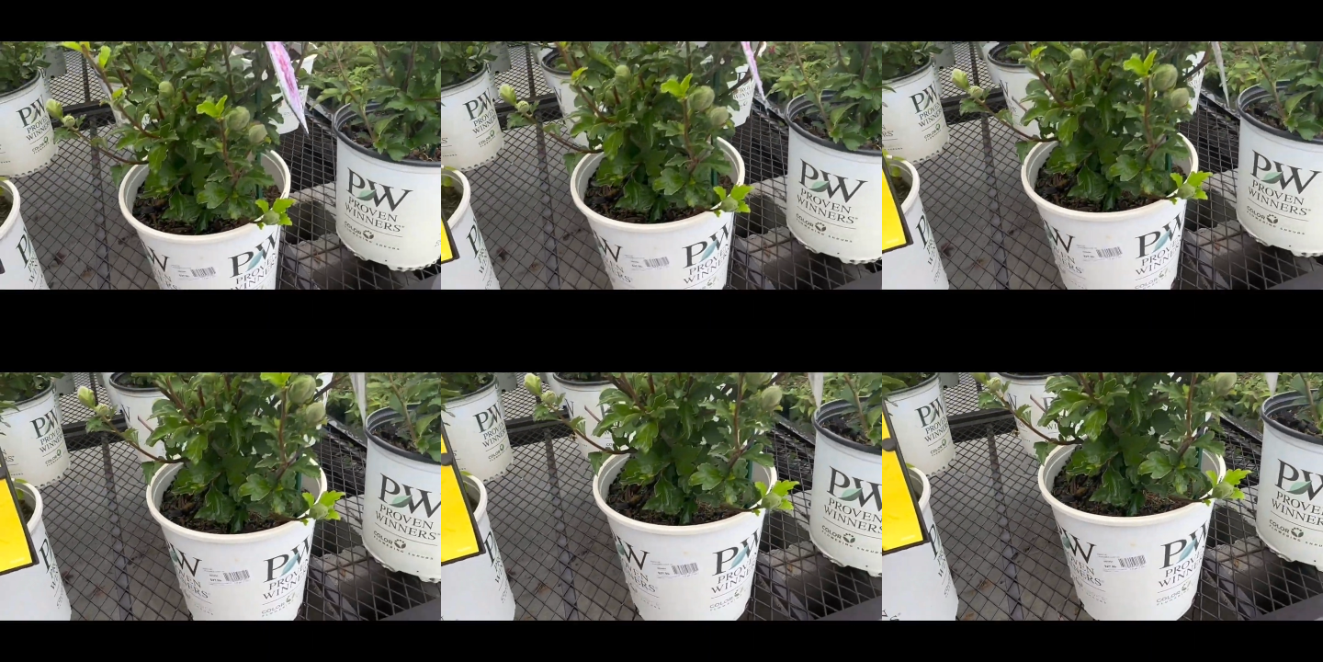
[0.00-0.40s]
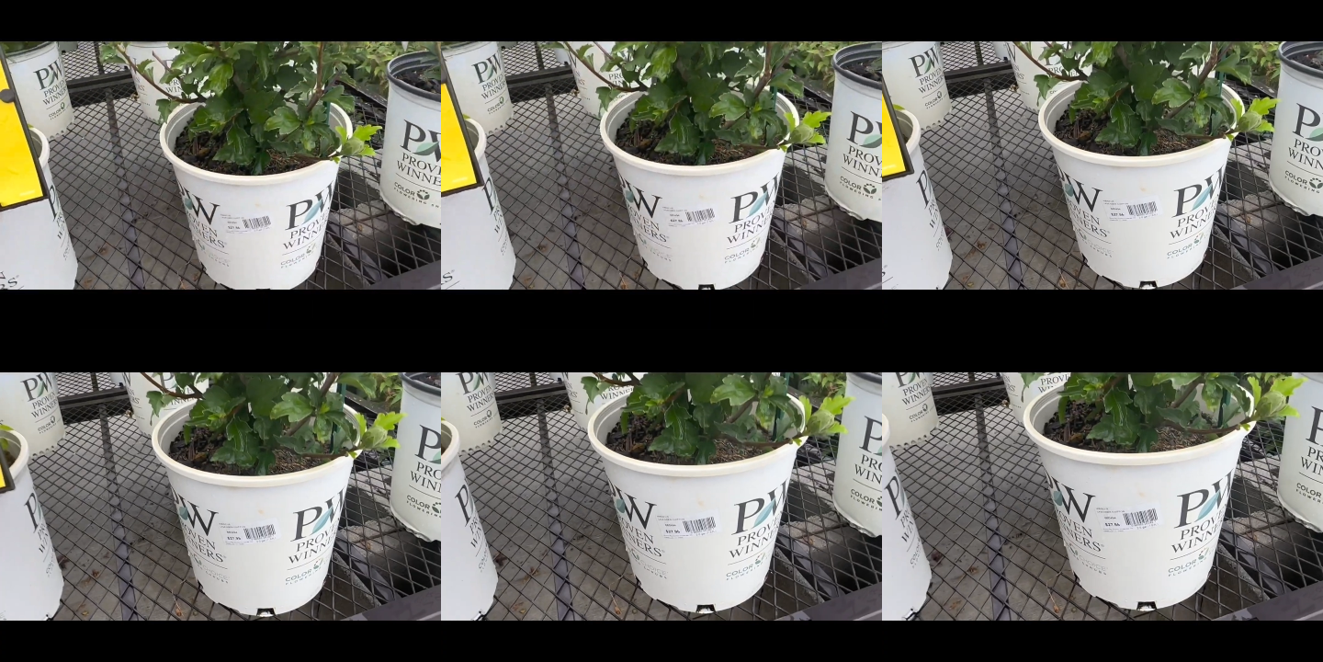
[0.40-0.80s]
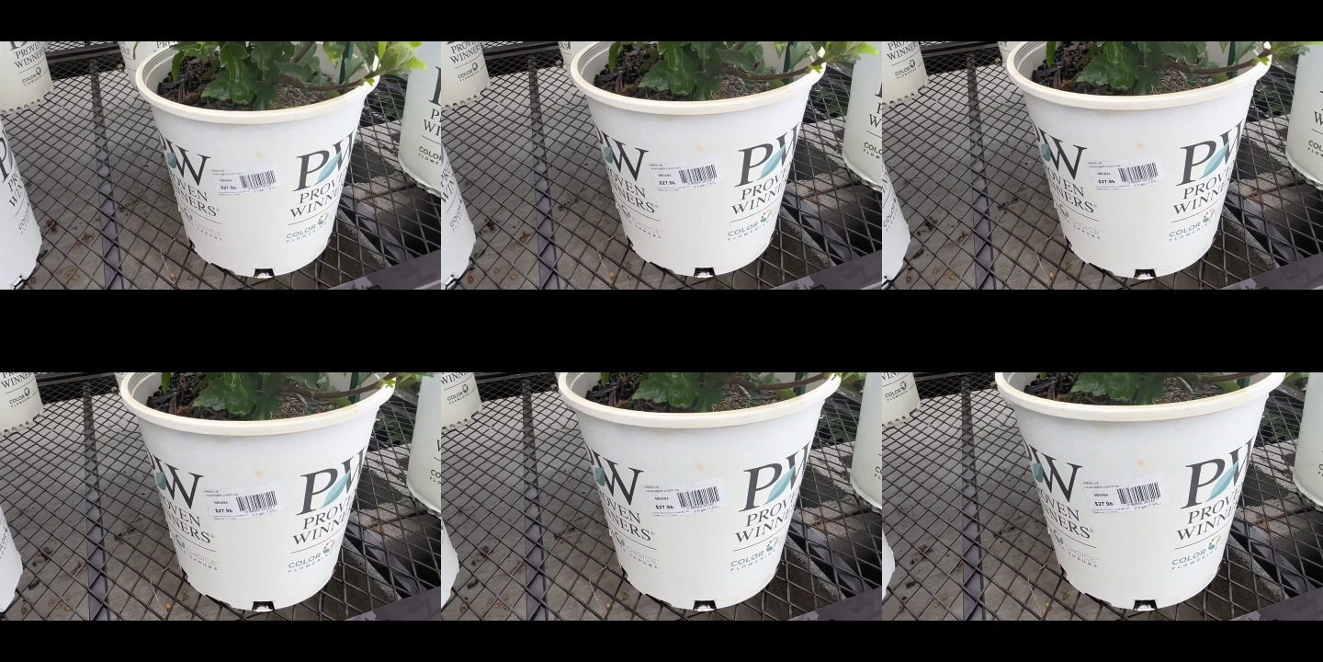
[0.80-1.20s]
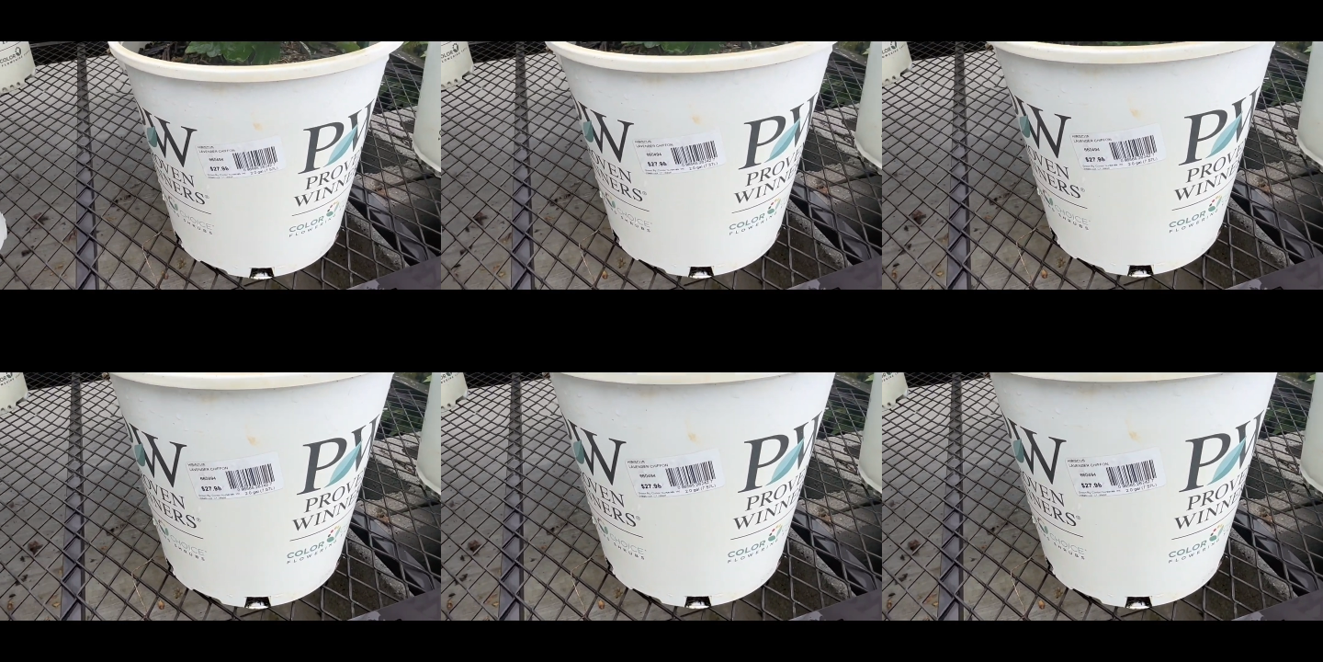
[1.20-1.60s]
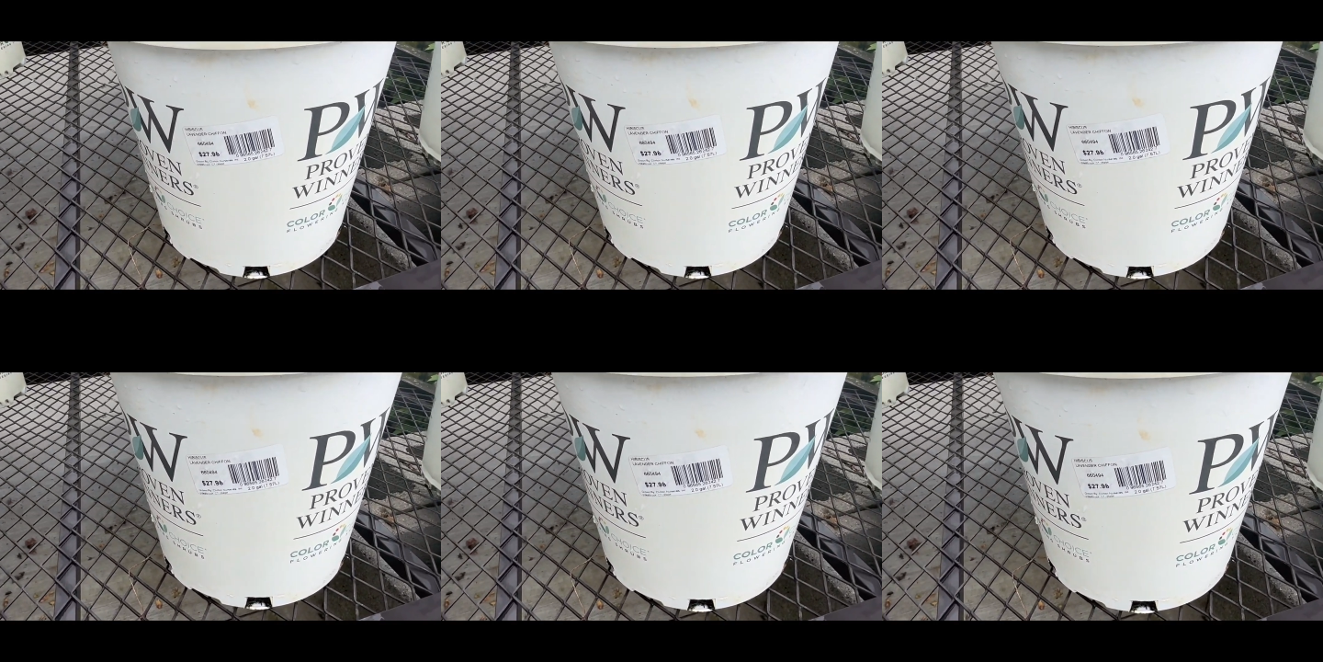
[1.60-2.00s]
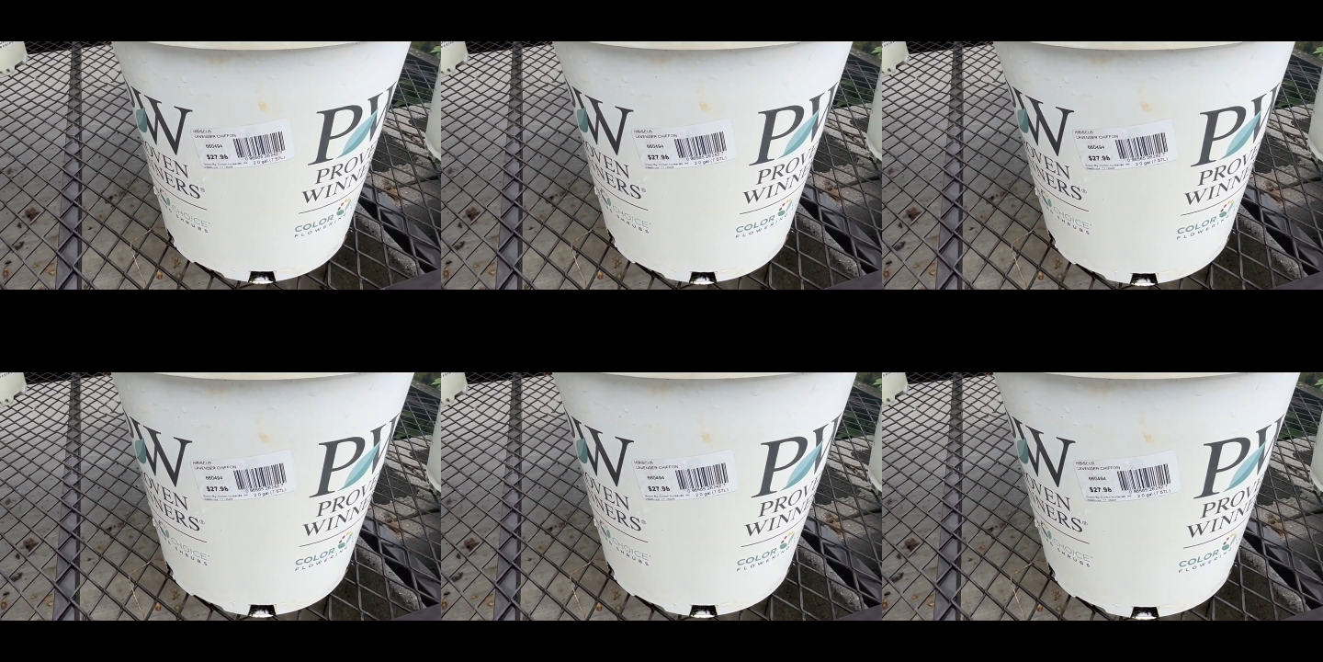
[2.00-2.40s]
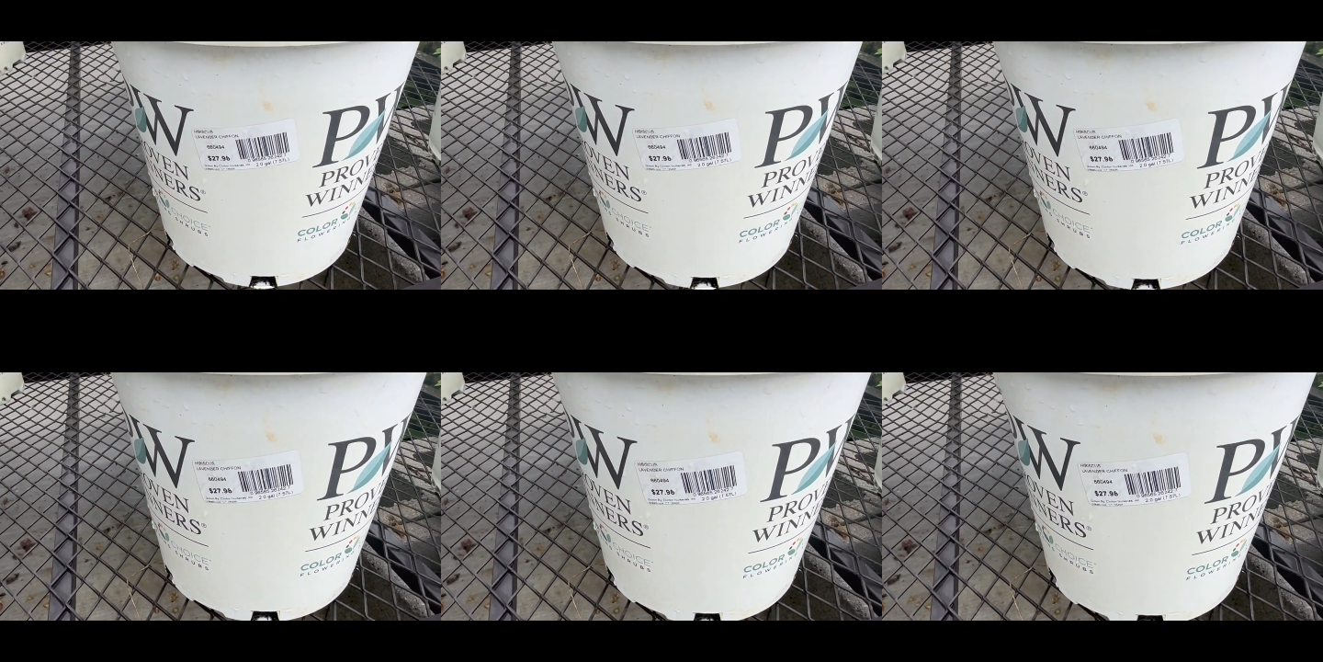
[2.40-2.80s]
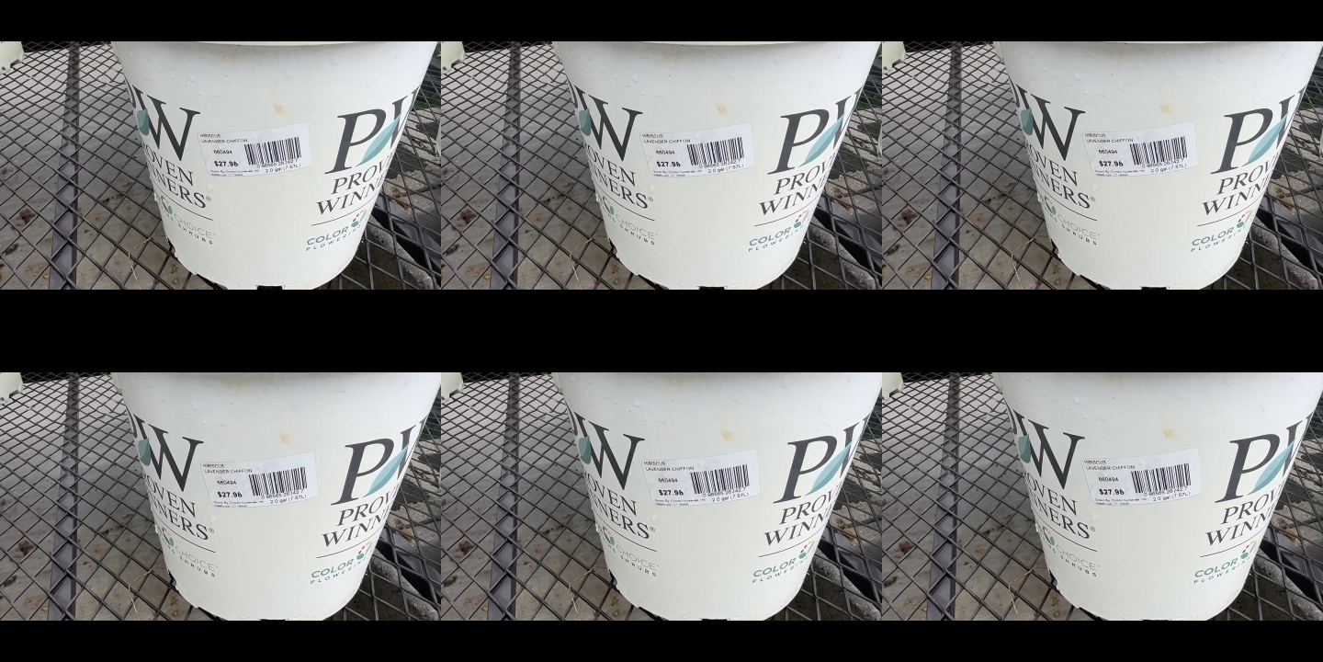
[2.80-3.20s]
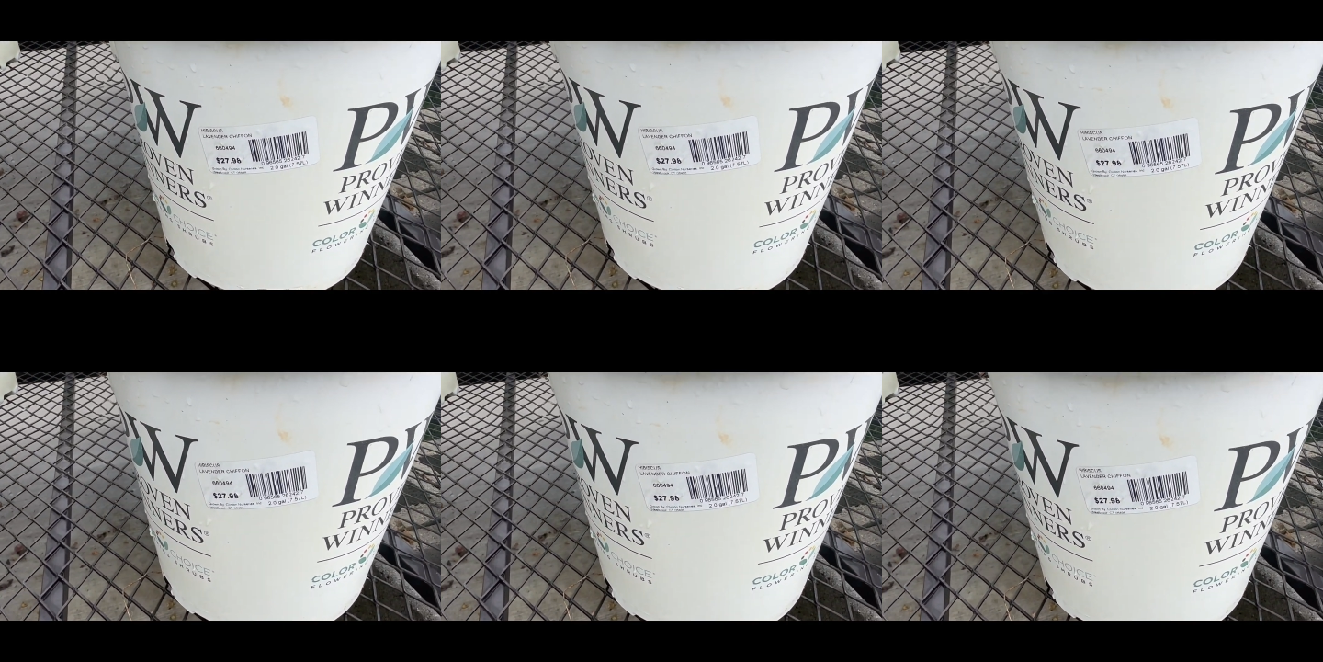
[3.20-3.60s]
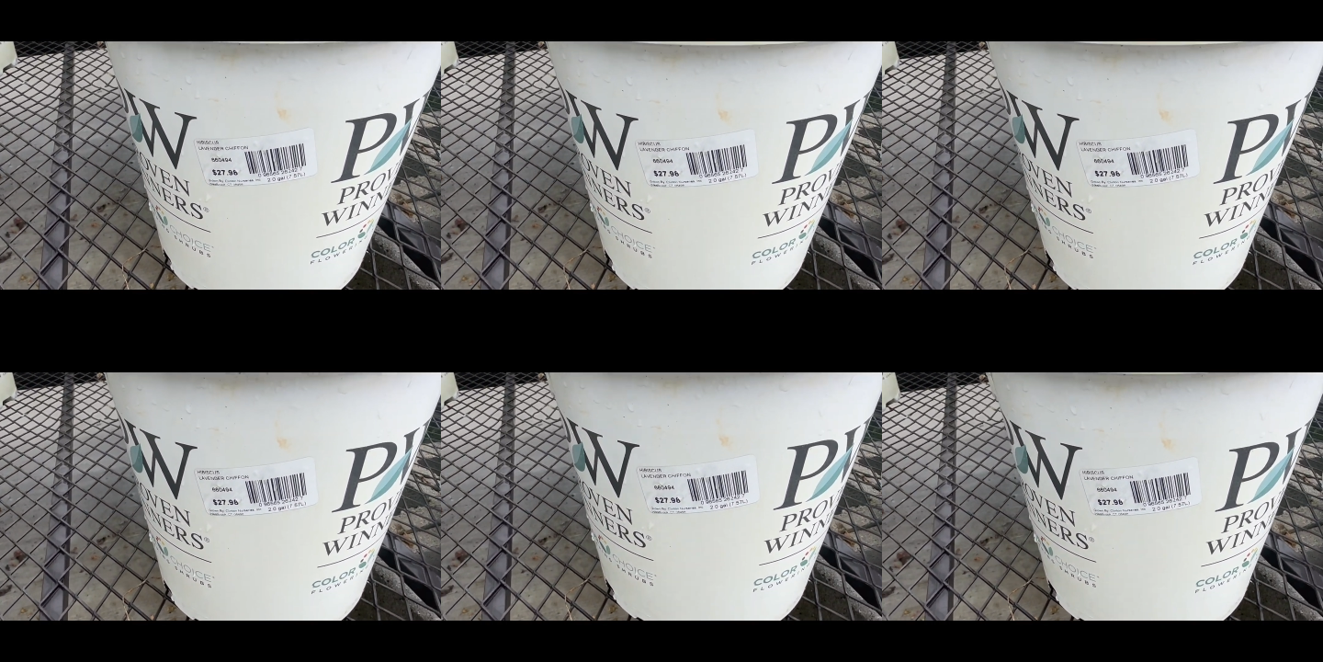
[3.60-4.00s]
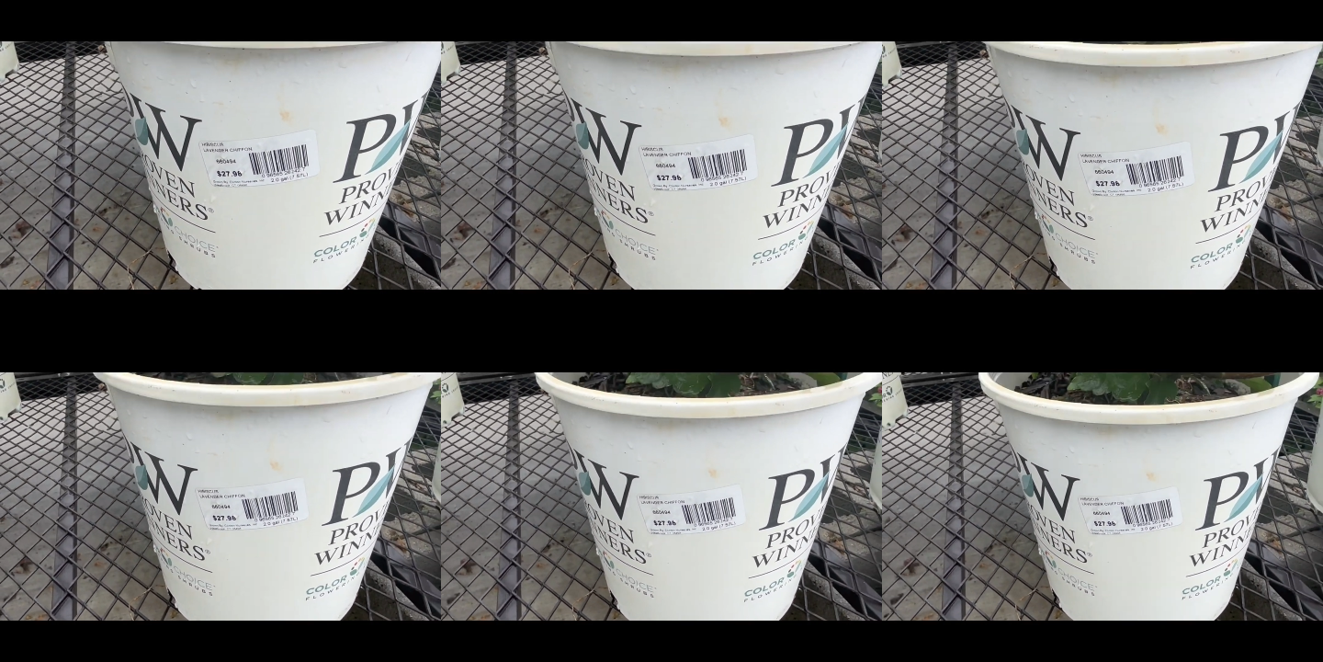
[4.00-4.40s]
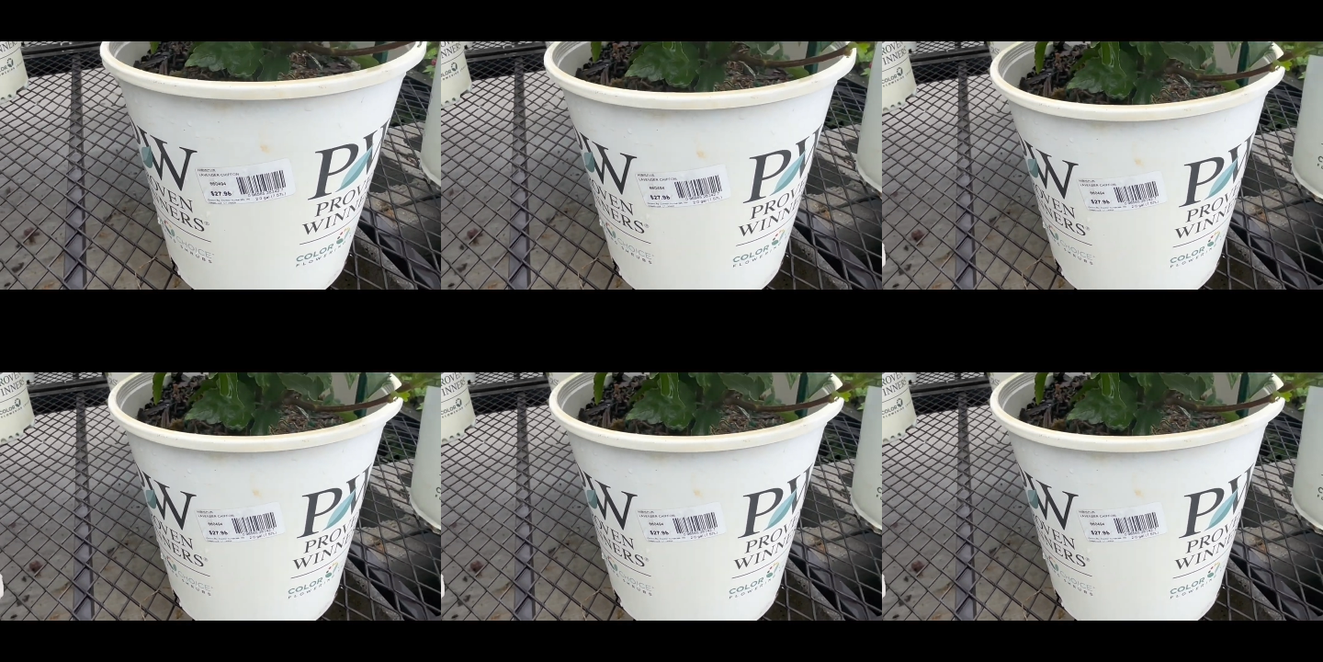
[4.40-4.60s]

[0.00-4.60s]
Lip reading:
[unreadable: no face in view]